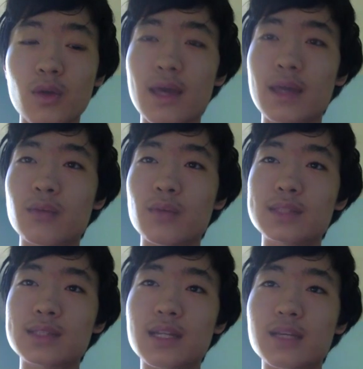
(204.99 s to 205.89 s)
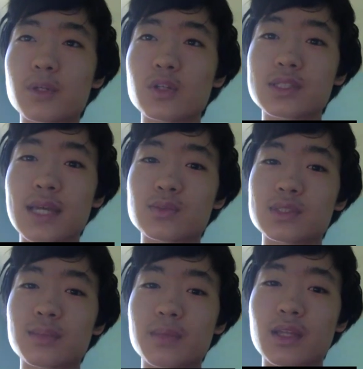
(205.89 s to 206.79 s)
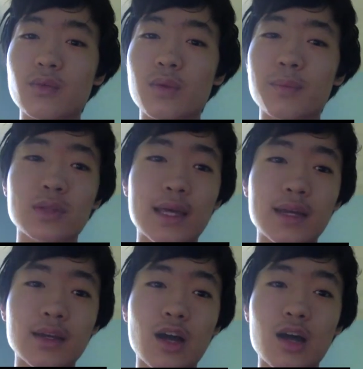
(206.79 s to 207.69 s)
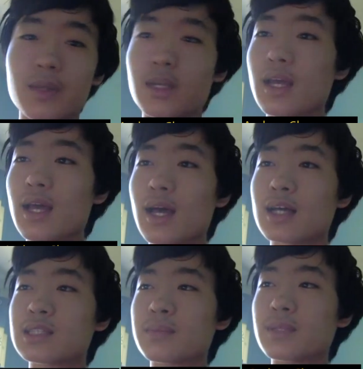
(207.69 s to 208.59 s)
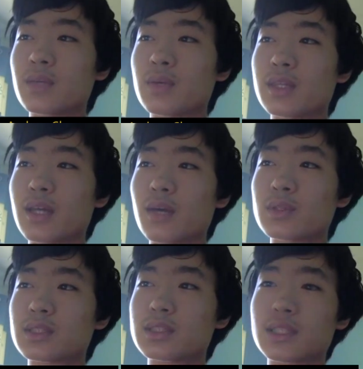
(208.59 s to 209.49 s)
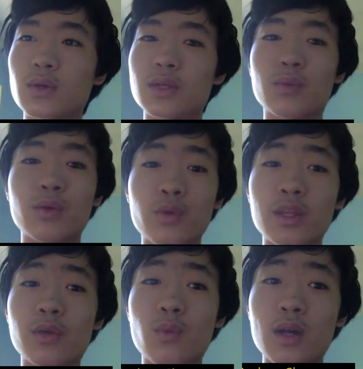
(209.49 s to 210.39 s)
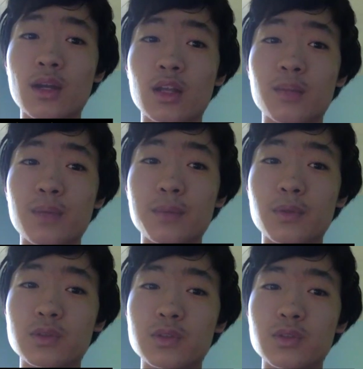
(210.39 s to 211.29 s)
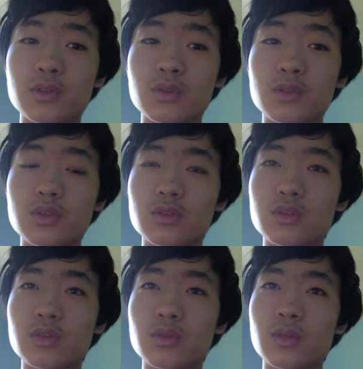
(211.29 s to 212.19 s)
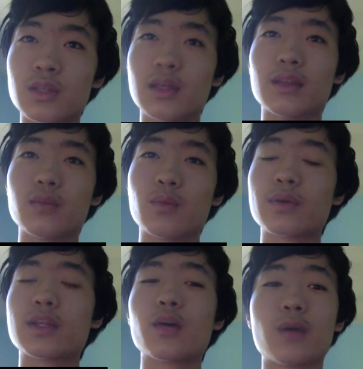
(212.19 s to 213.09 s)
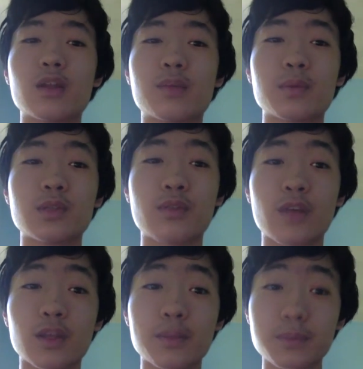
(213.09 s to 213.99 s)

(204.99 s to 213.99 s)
And we decided computer science was something that we both had in common, uh, something that we thought was a skill that we really wanted other people to to to really we want to help other people develop.